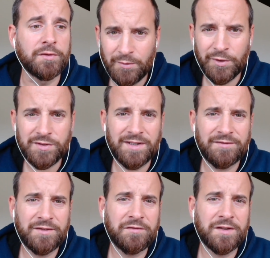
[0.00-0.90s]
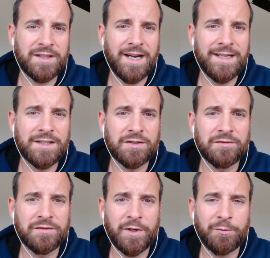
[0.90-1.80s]
We also have different kinds
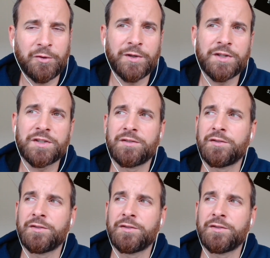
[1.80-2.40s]
of immigration.